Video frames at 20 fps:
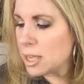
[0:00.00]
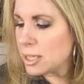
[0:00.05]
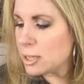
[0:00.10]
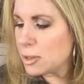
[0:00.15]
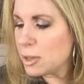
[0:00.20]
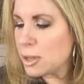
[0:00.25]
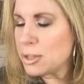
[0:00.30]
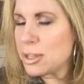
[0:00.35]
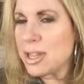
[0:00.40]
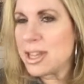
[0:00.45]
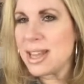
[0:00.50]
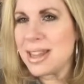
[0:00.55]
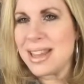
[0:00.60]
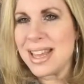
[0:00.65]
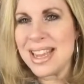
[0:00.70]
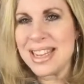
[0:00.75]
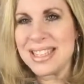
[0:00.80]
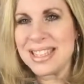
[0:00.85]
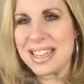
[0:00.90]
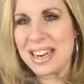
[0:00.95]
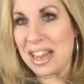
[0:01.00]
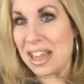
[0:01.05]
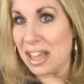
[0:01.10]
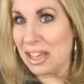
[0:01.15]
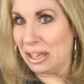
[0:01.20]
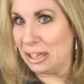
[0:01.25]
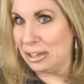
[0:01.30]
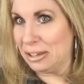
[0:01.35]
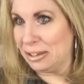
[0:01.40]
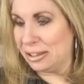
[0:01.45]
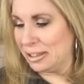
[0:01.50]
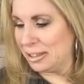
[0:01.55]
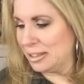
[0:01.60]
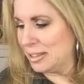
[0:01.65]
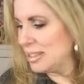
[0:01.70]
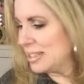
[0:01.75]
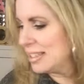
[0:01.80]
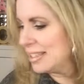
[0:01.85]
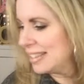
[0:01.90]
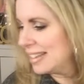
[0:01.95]
So those are the things that I
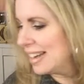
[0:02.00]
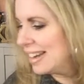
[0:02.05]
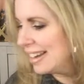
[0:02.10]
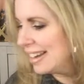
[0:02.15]
learned.